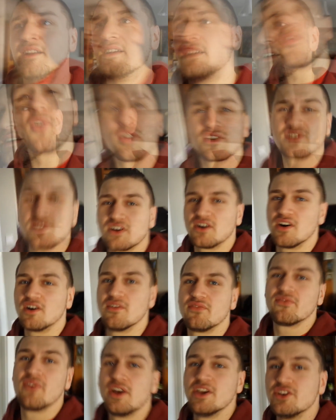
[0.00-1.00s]
First
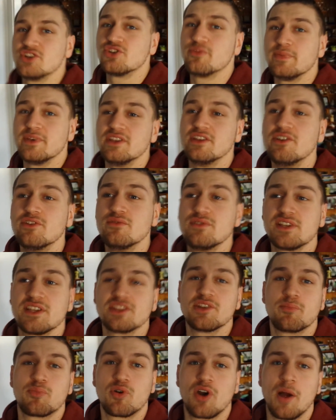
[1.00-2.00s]
off, you should be
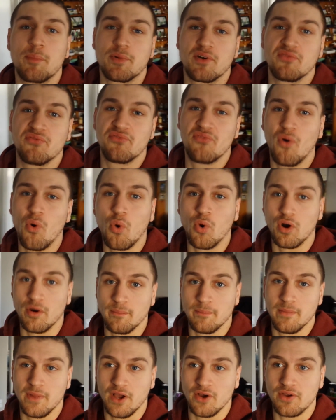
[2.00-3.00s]
using the proper
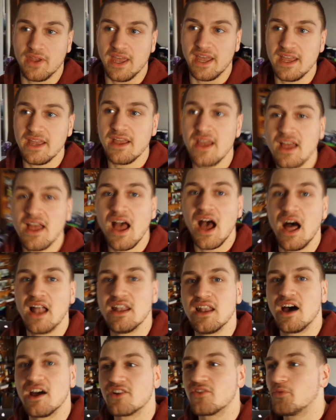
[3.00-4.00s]
form, okay? A
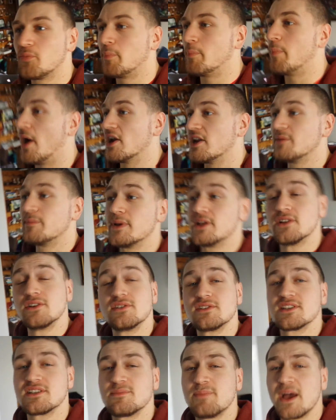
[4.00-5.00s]
lot of
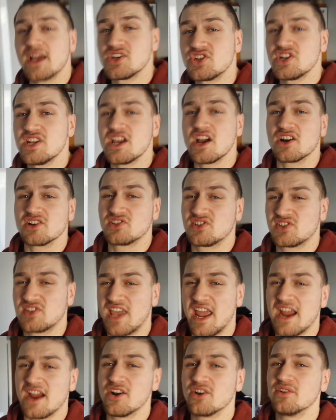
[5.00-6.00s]
bodybuilders especially are
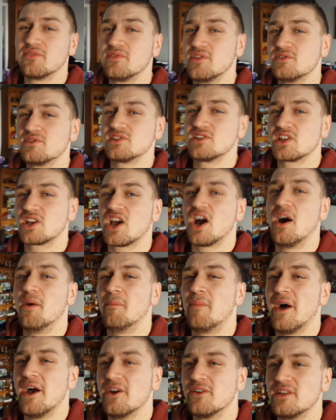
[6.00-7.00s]
scared of using the
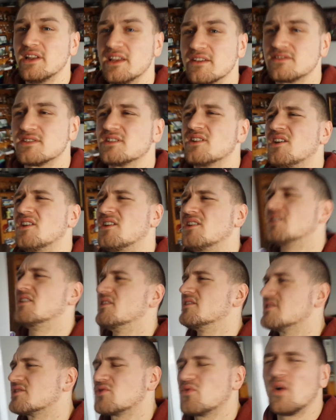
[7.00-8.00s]
compound lifts.
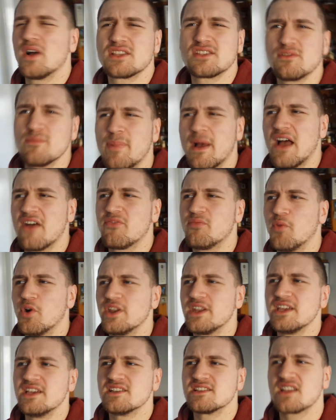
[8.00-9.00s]
Oh, the squats are bad for
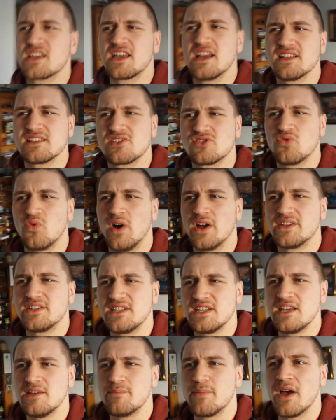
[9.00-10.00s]
my knees, I can't
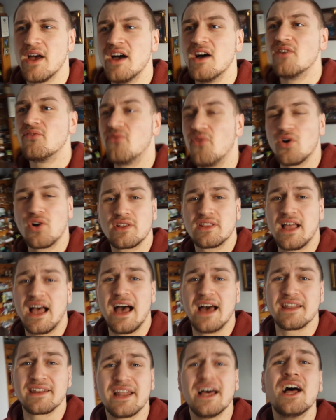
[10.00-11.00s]
squat deep. Fuck
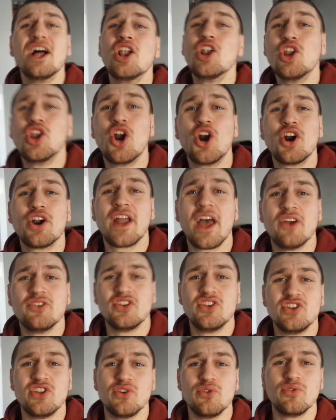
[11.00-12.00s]
that. Learn how
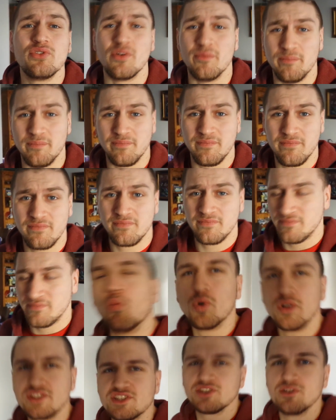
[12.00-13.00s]
to do them.
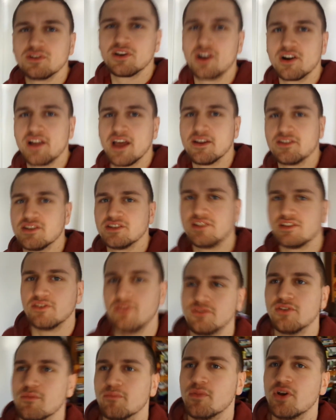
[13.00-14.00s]
Once you learn how to
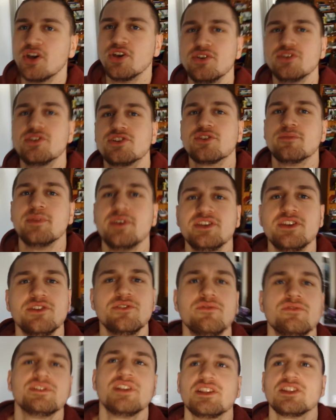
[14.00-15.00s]
do them, you should be
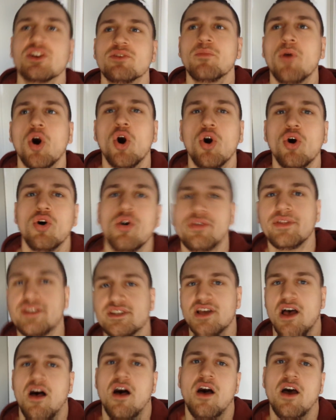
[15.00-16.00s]
using them all the
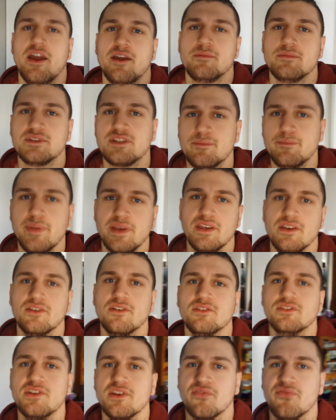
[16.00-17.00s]
time to
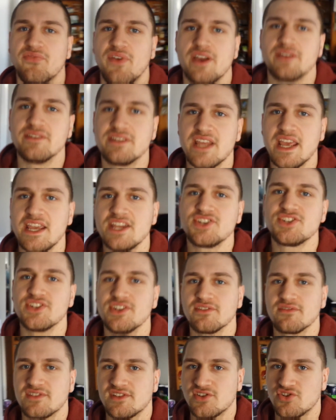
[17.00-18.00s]
build your
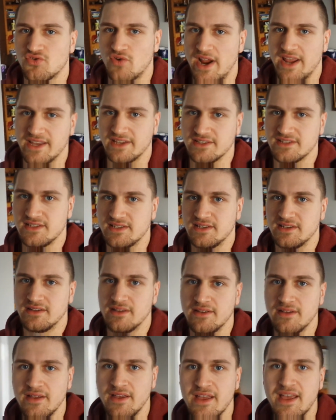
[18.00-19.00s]
foundation of strength
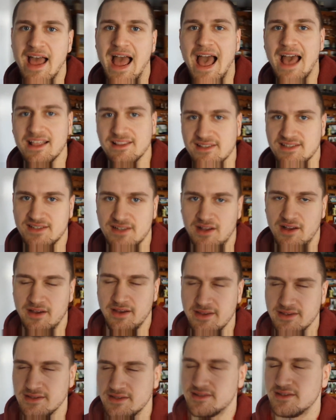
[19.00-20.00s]
and
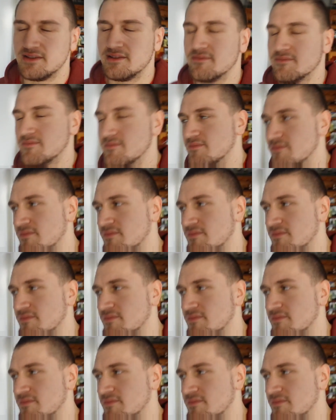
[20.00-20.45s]
size.